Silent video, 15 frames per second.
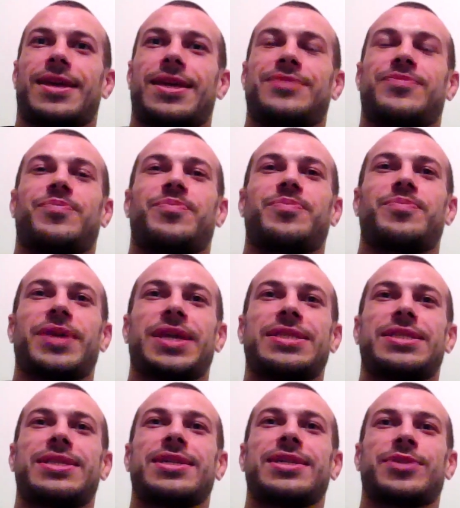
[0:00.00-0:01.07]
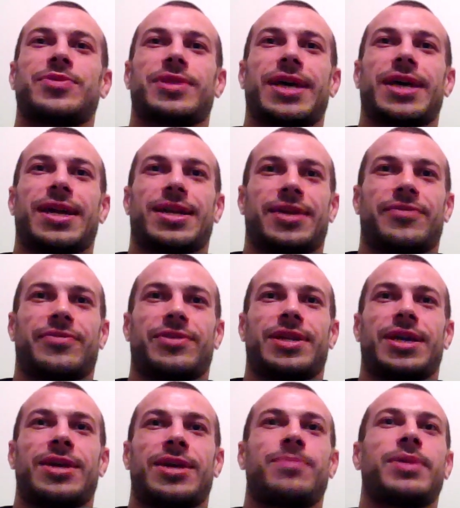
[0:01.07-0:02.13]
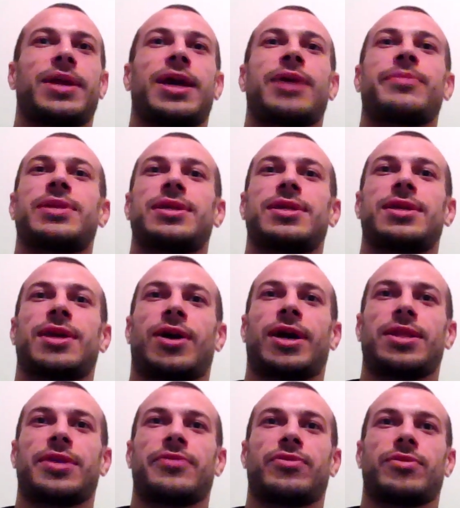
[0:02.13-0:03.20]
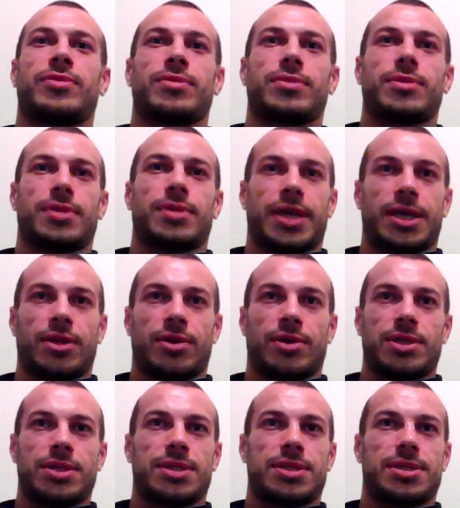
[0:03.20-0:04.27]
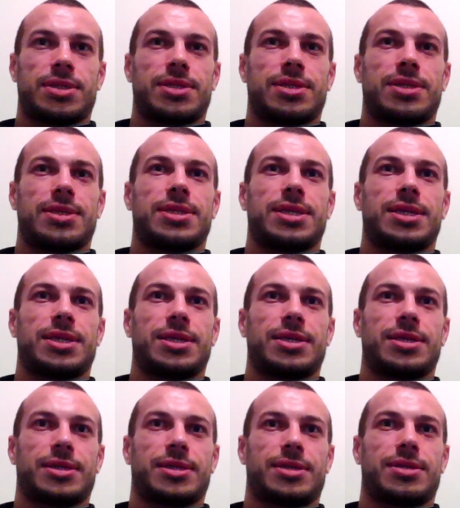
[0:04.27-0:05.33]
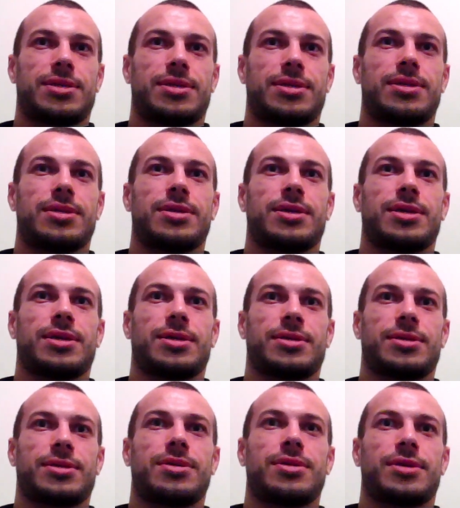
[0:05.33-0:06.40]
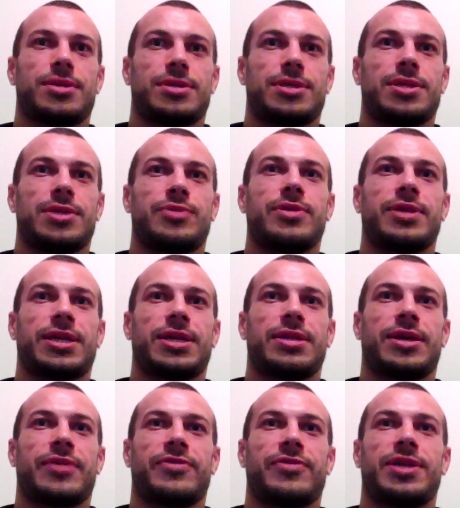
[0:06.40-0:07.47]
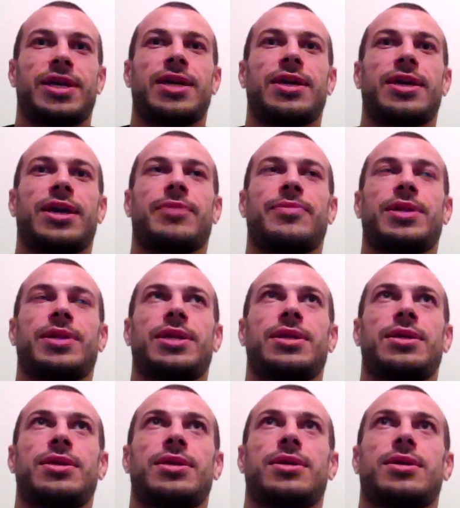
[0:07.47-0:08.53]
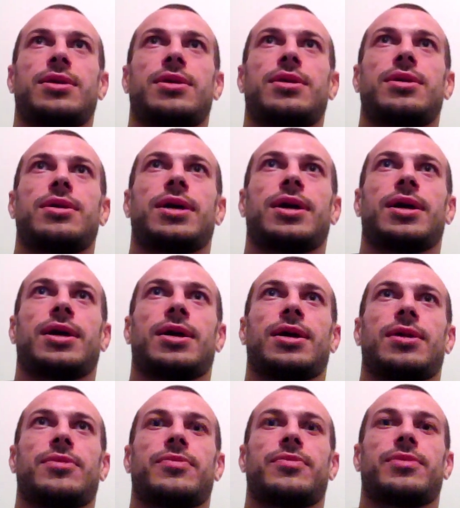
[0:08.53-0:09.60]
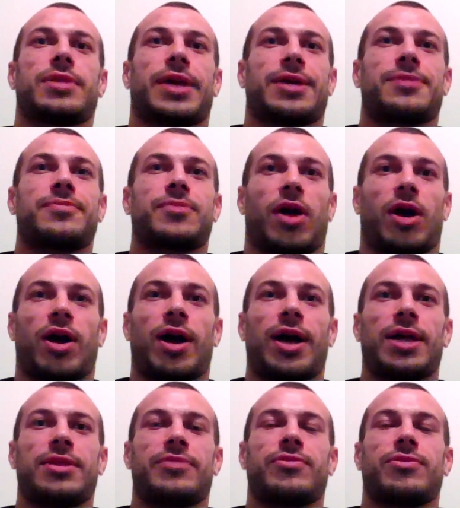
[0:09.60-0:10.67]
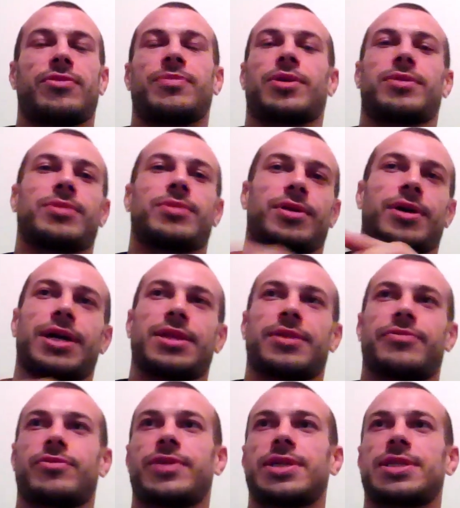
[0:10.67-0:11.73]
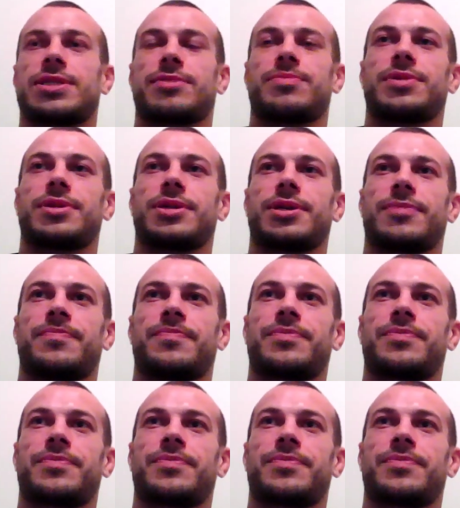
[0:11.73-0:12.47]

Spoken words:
he's he's dealing with that every day. But how many high level leg lockers is he dealing with every day? How many like high level? I'm not a high level wrestler, but